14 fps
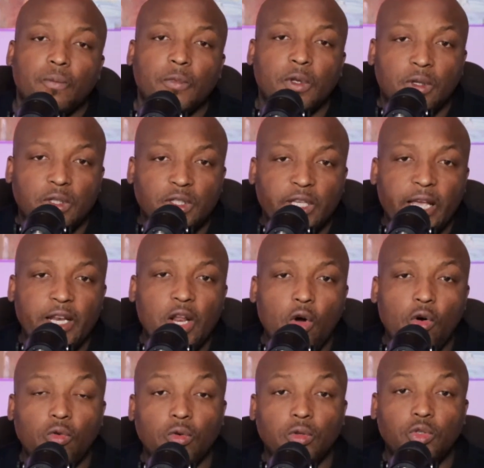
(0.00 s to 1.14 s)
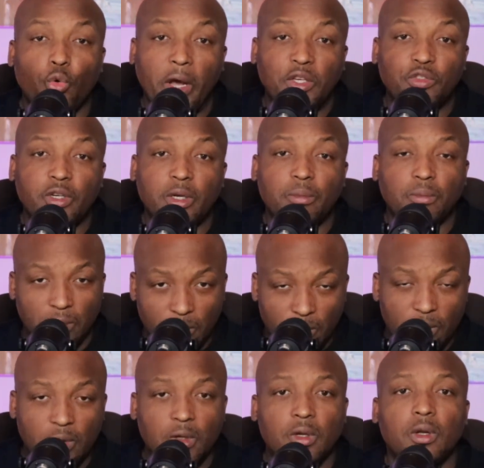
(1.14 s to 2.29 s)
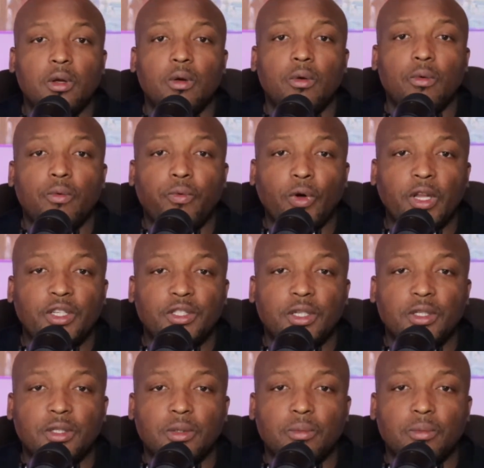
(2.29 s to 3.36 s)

say no to extreme foolishness.